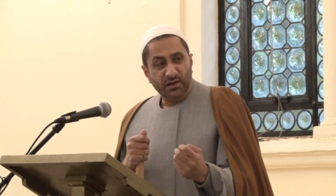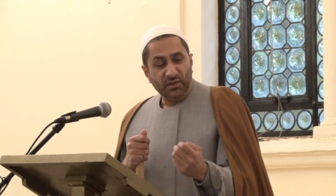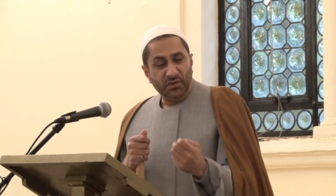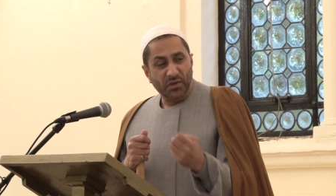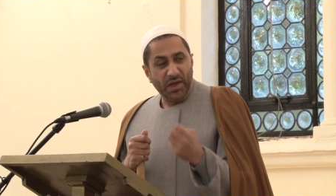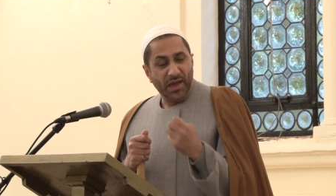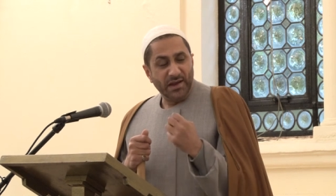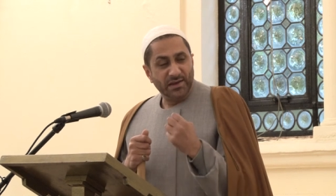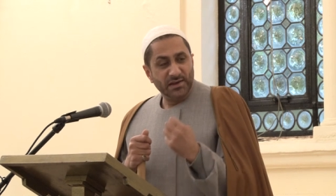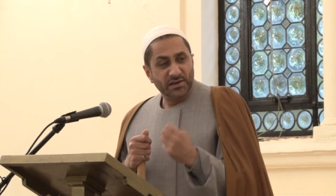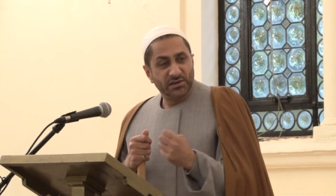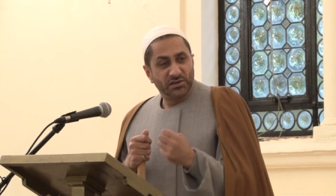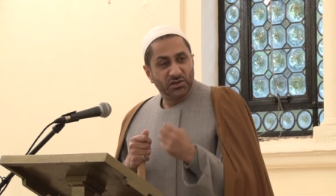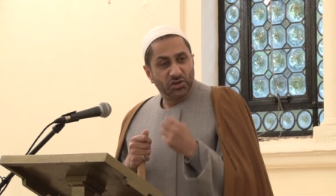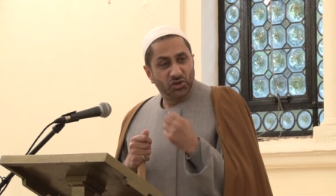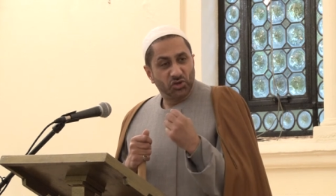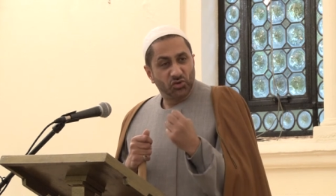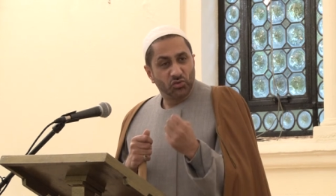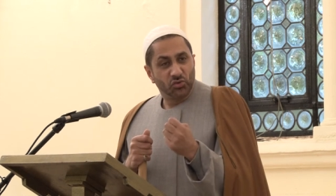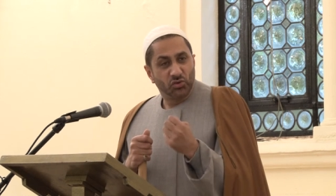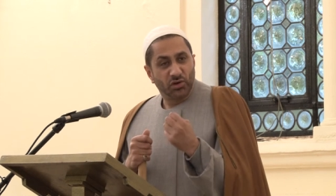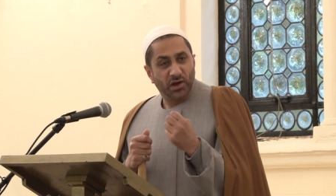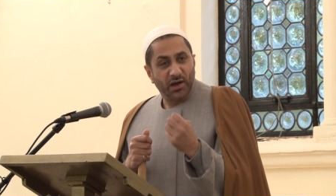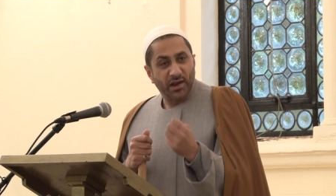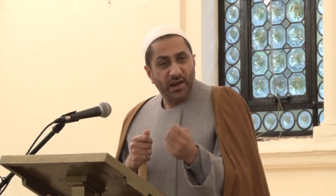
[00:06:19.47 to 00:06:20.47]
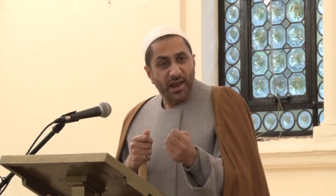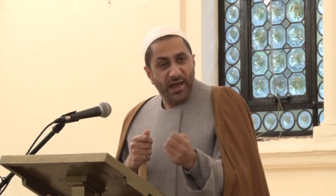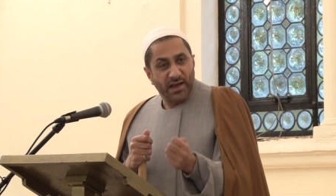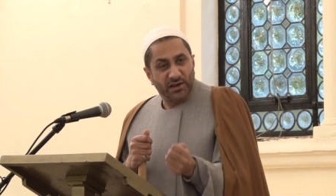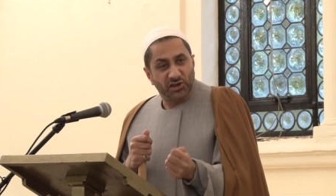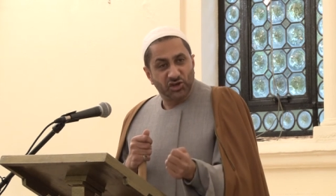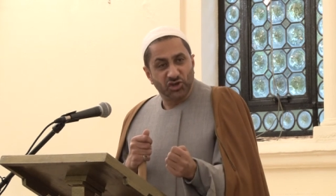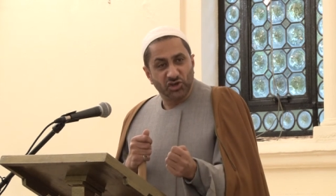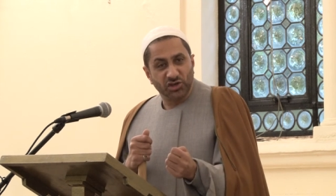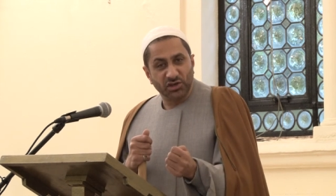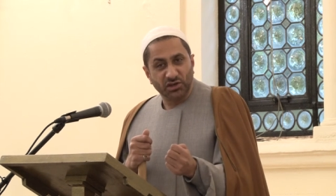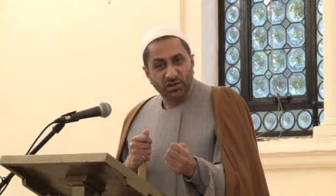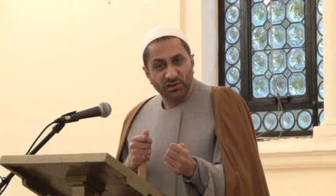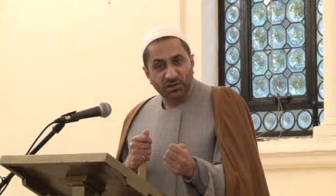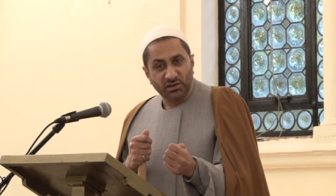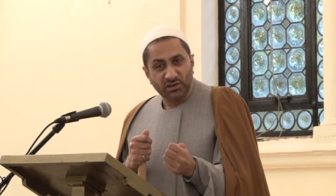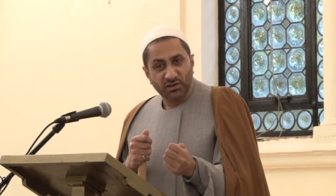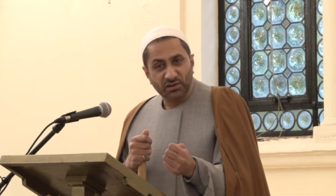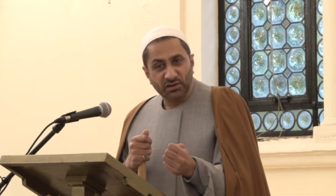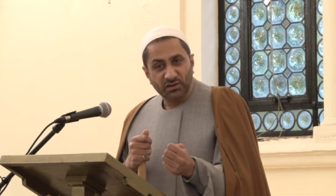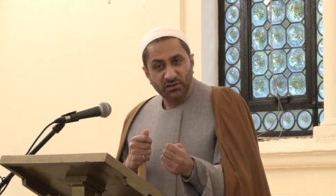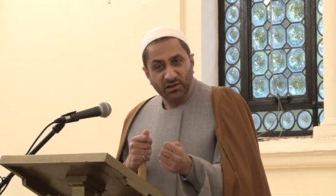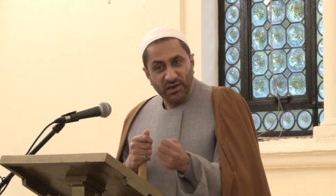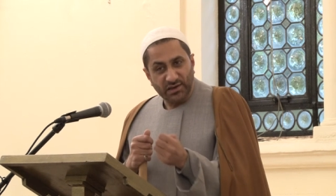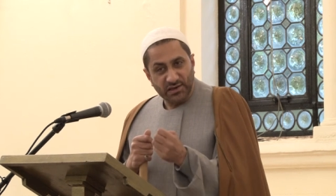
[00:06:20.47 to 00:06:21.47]
That is the true
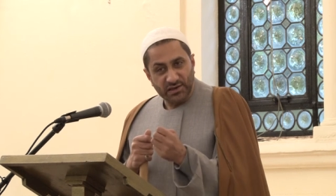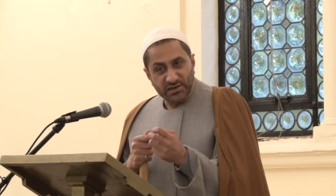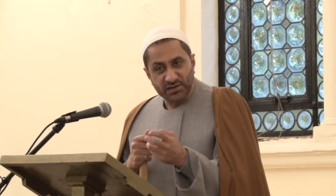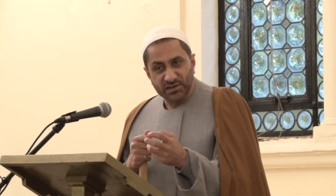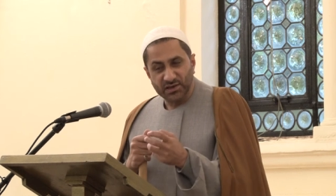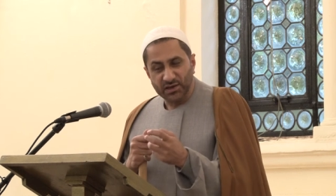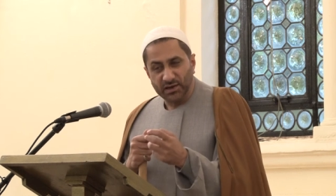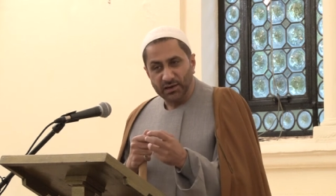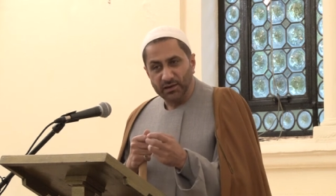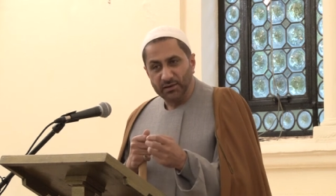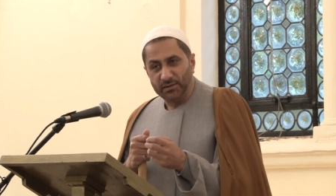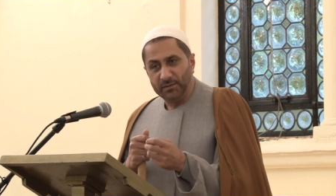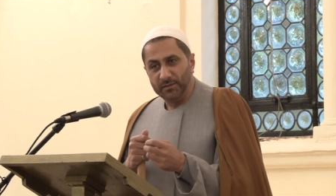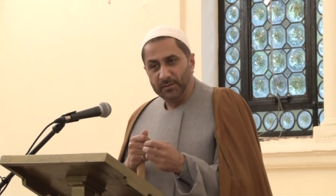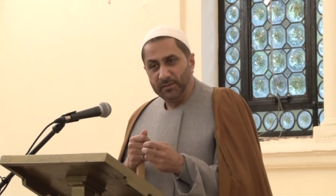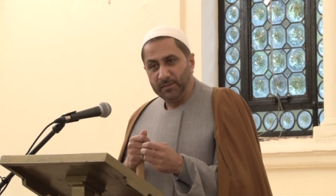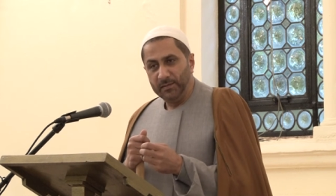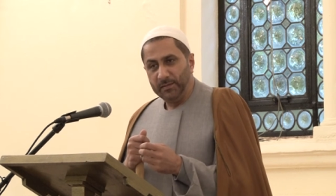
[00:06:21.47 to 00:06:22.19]
connection that is there.